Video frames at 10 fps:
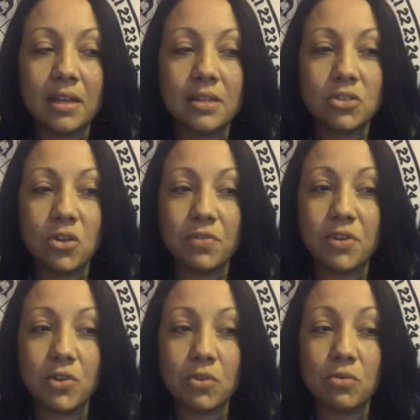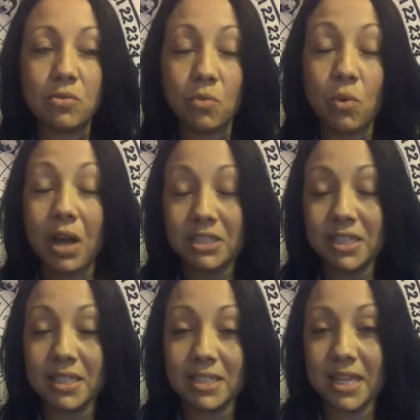So if you're
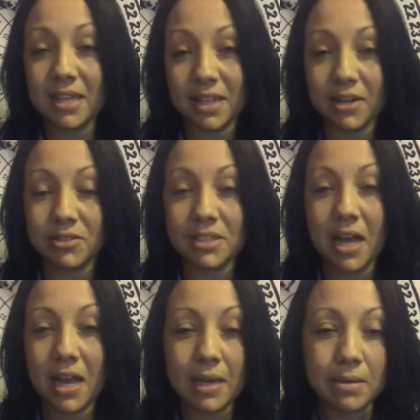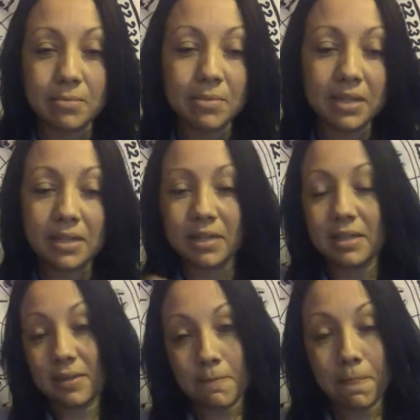watching this at a later time,
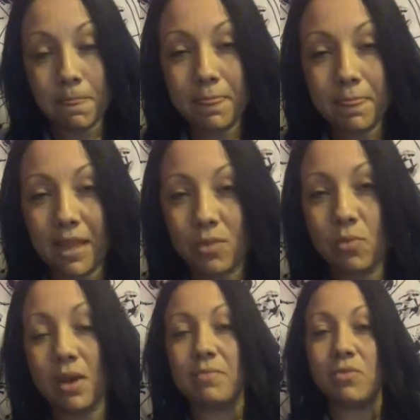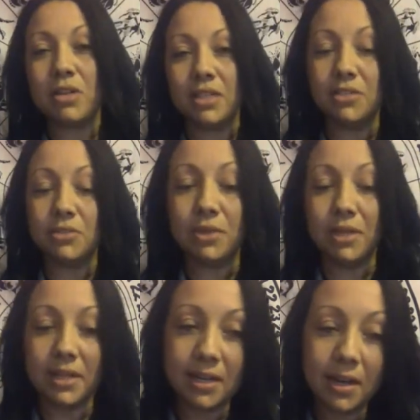that's what I'm really
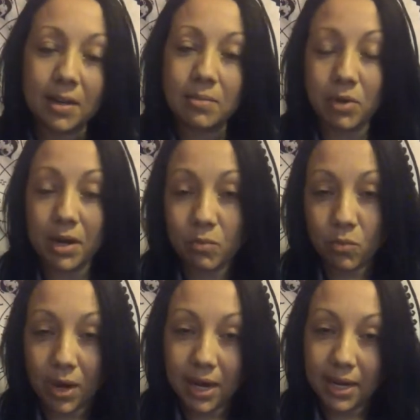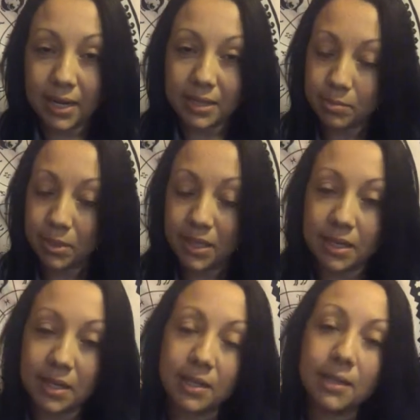doing when I'm waiting in the
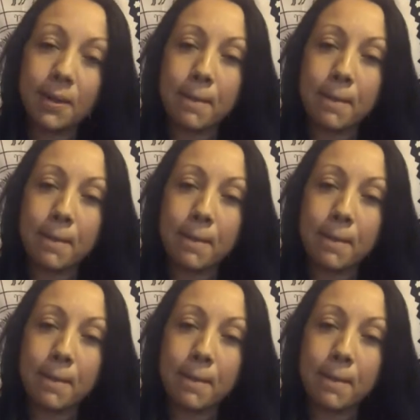beginning.